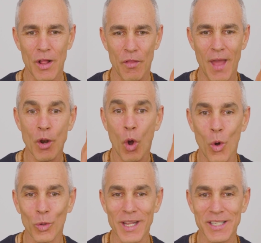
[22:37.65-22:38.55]
than
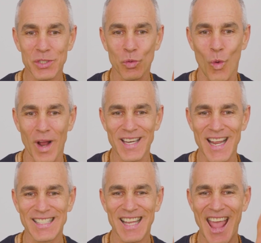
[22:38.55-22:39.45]
wholeness,
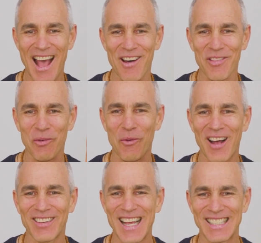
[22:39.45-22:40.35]
oneness, health,
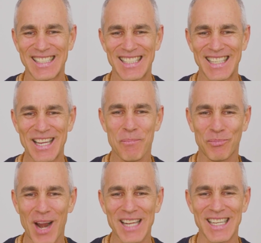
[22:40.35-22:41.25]
wellness,
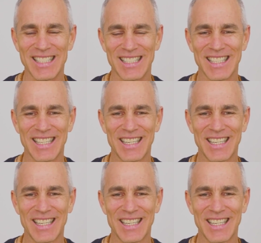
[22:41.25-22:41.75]
presence?